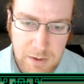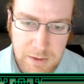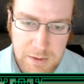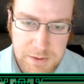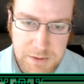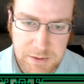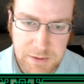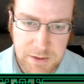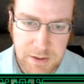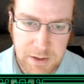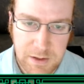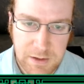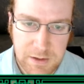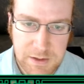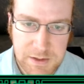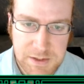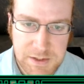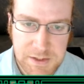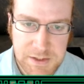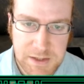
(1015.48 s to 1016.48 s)
So then
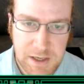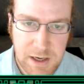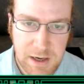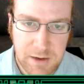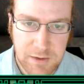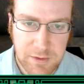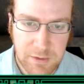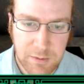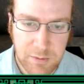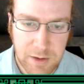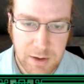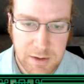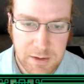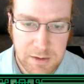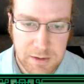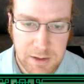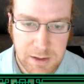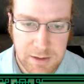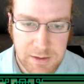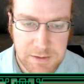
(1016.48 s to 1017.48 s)
this is on the
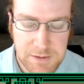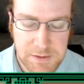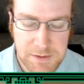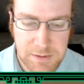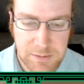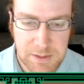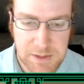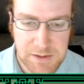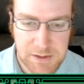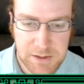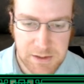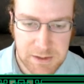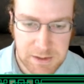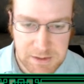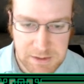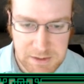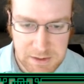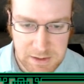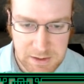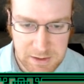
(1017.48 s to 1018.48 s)
run, and so basically
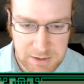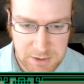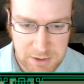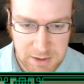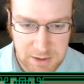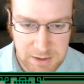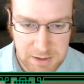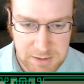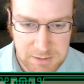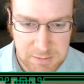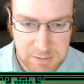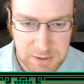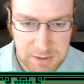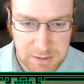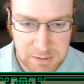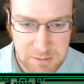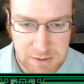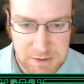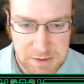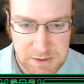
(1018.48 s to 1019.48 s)
he's going to try to get as many
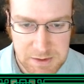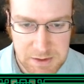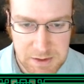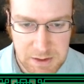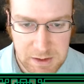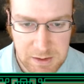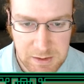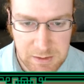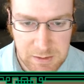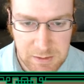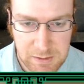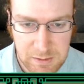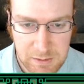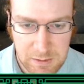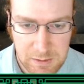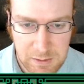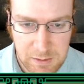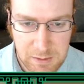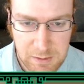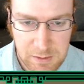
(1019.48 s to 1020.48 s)
liberties as he can.
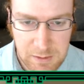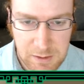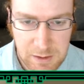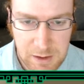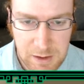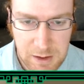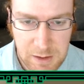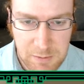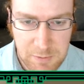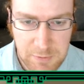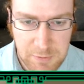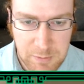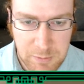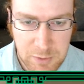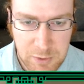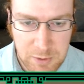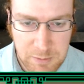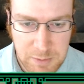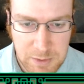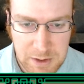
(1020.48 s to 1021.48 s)
If I
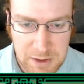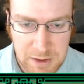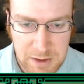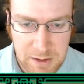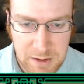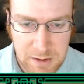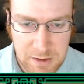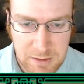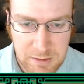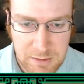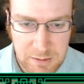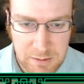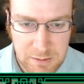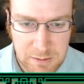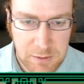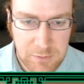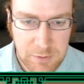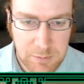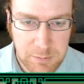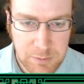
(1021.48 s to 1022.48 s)
poke up in here,
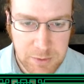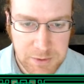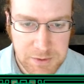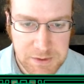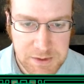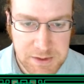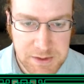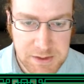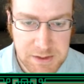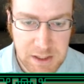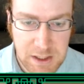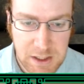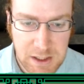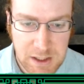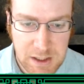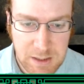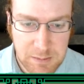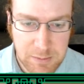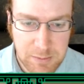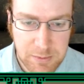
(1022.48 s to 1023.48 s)
if he pulls this
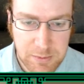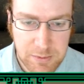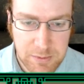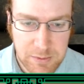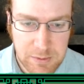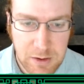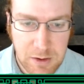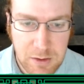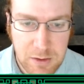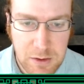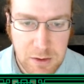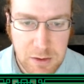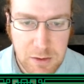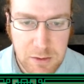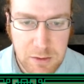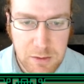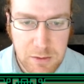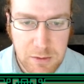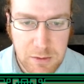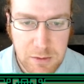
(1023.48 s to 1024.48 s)
up... Oh, no.
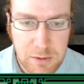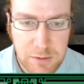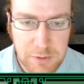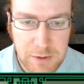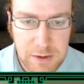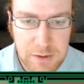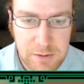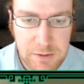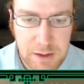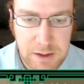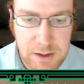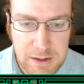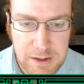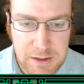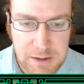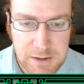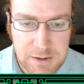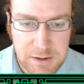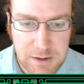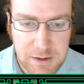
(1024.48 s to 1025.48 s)
If I do he
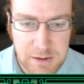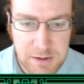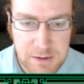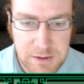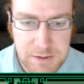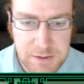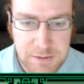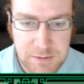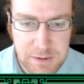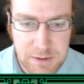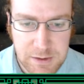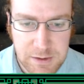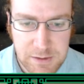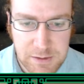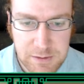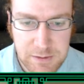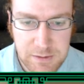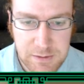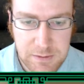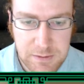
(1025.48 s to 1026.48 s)
can Atari this, right?
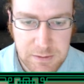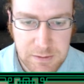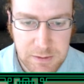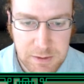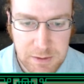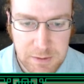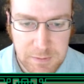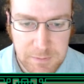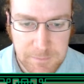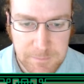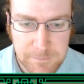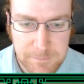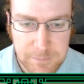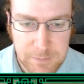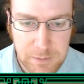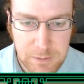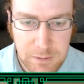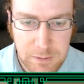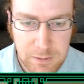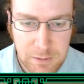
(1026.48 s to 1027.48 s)
Alright.
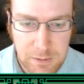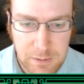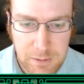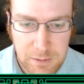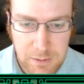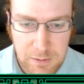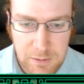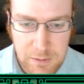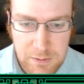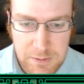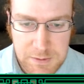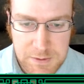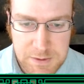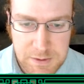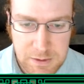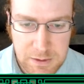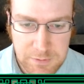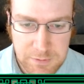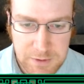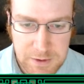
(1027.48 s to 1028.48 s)

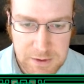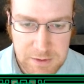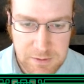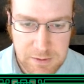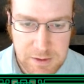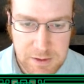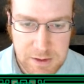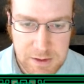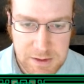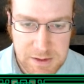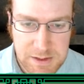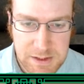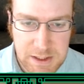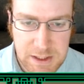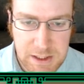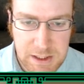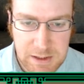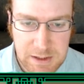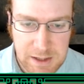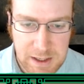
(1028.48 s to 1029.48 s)
So if I do this, he
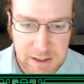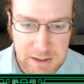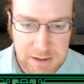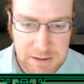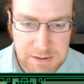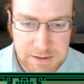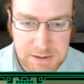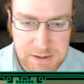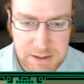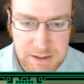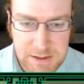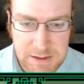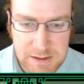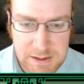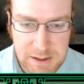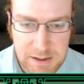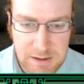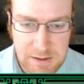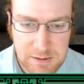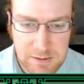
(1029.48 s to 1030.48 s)
can get that in
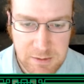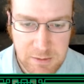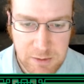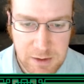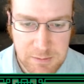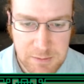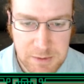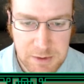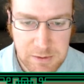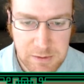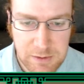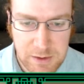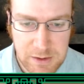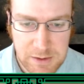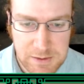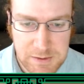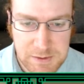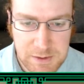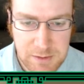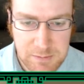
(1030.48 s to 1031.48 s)
Sente, and I don't want him to do
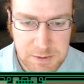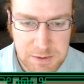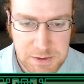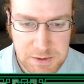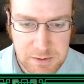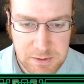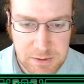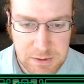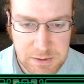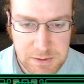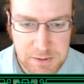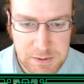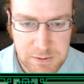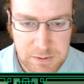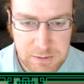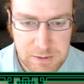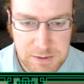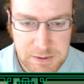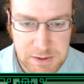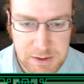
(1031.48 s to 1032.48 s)
that, so I'm just going
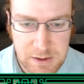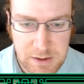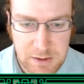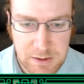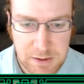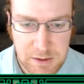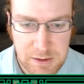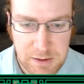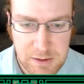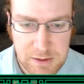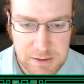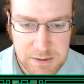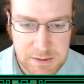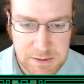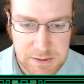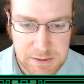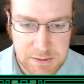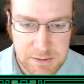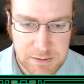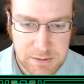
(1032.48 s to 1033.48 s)
to Atari
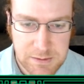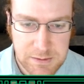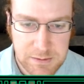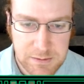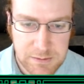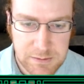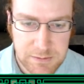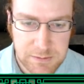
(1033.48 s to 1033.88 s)
this.